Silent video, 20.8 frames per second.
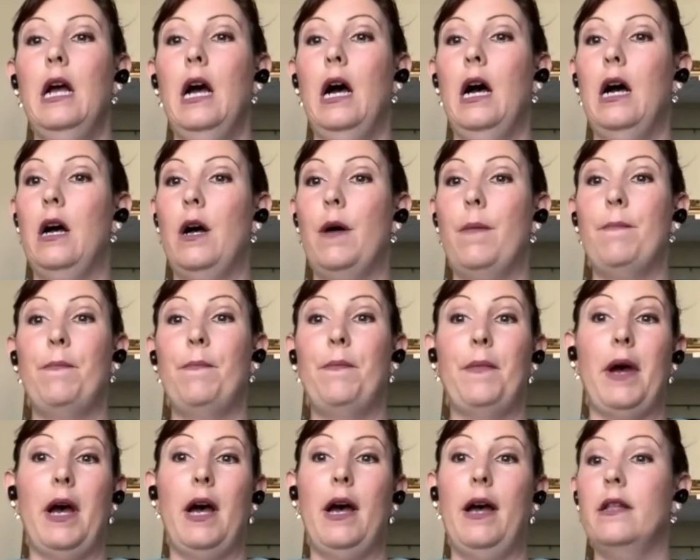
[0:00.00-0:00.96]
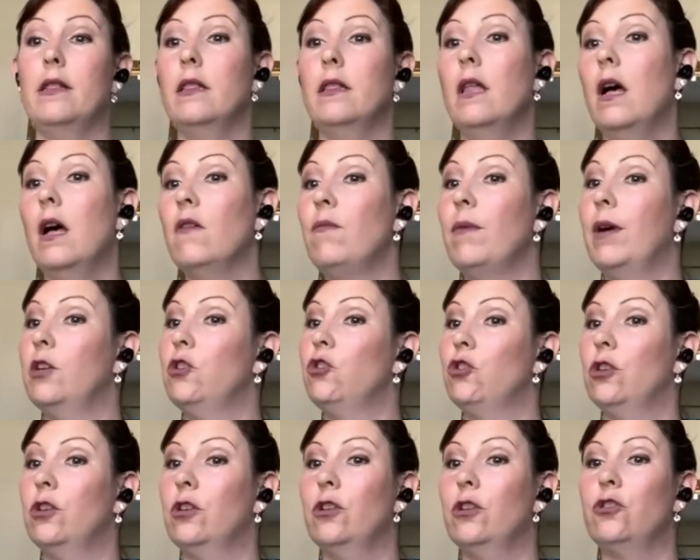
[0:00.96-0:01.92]
I love my
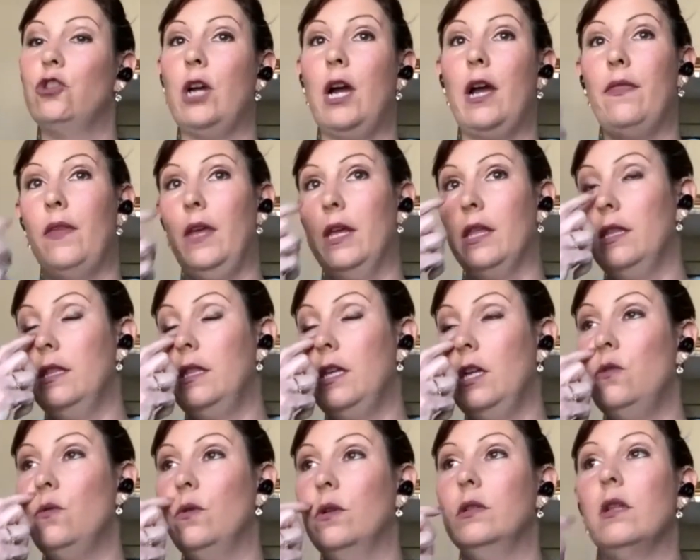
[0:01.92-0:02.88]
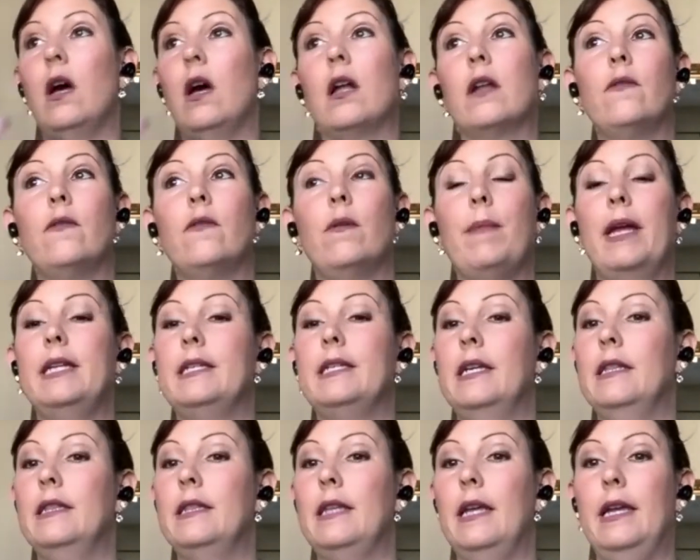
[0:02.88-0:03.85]
church. I think that they do a lot of
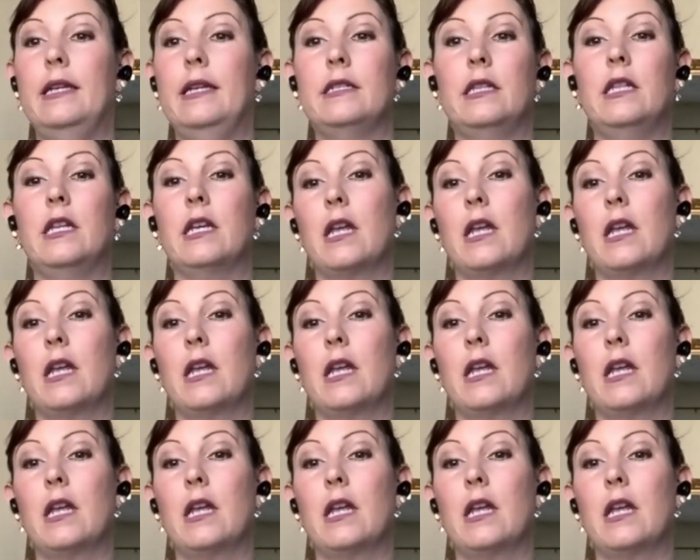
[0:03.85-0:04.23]
amazing things in the